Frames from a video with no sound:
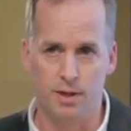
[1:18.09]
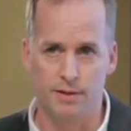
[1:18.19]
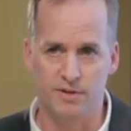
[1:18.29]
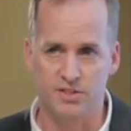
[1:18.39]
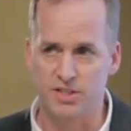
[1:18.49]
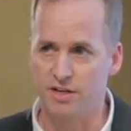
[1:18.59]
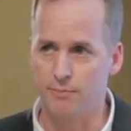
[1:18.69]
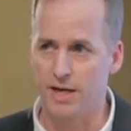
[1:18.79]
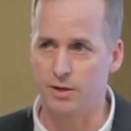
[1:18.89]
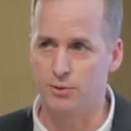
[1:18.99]
uh, investigative
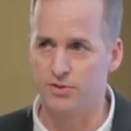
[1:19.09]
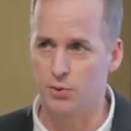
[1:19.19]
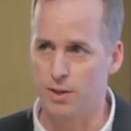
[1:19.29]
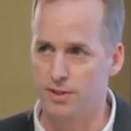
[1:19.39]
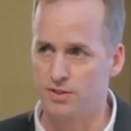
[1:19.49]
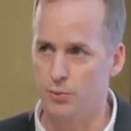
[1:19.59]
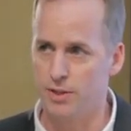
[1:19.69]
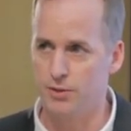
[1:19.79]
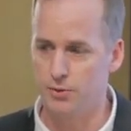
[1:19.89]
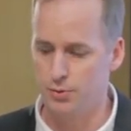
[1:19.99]
medical stories that we
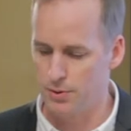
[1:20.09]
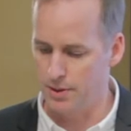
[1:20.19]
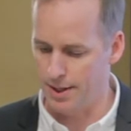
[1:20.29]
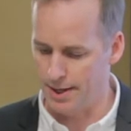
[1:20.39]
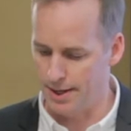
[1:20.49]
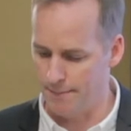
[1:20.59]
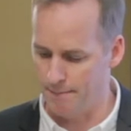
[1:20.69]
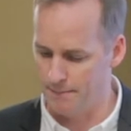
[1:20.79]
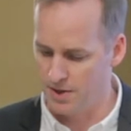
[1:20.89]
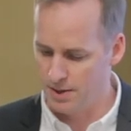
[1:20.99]
do um,